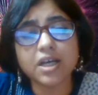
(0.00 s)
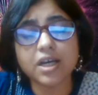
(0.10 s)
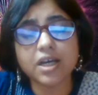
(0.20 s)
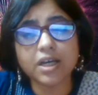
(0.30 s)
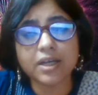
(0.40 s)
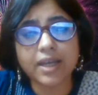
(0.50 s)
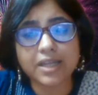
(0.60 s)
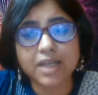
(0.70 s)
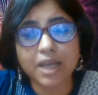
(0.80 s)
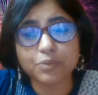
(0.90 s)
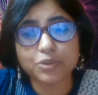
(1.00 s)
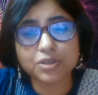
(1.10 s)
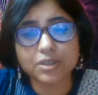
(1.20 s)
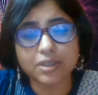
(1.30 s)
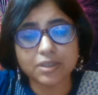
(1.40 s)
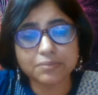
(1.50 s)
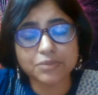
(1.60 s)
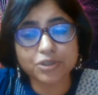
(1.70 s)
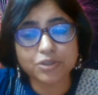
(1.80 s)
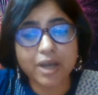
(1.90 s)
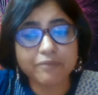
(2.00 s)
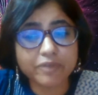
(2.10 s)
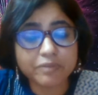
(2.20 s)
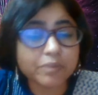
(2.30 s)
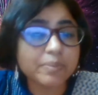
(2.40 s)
we will